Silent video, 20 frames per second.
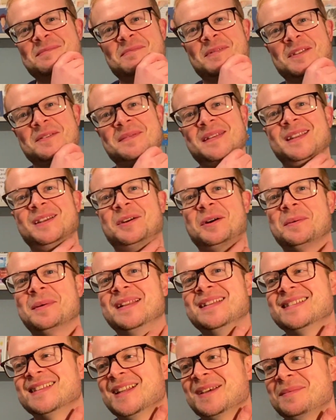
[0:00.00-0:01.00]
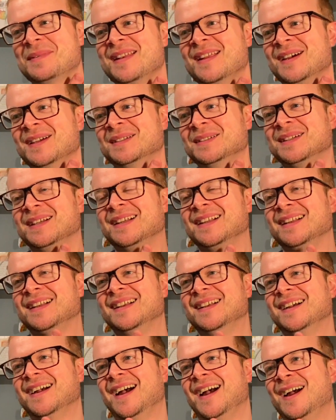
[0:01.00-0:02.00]
put them in the comments and let me know.
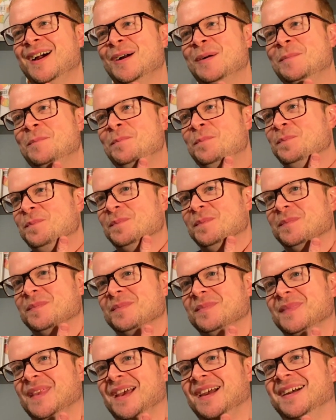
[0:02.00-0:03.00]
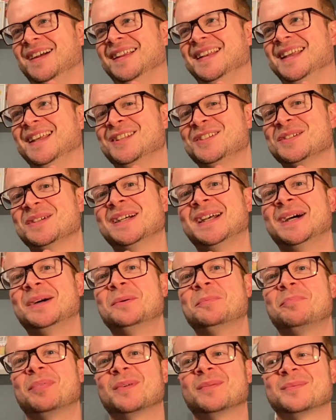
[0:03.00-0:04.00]
I need your
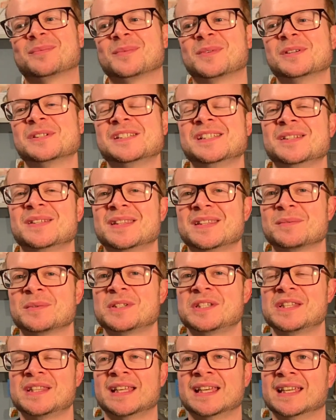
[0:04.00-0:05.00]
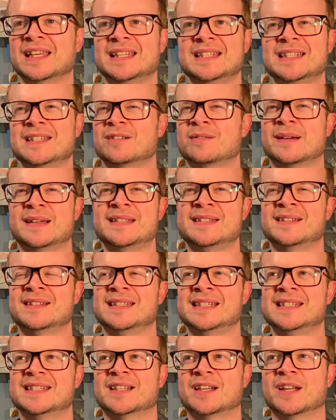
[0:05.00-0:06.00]
help. What do you think? Is it a crazy
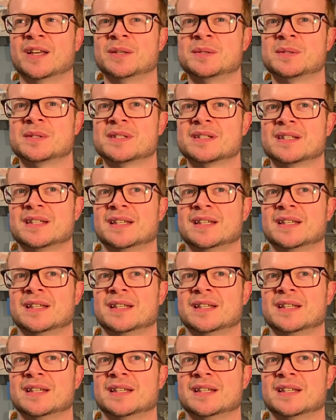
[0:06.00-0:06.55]
idea to close?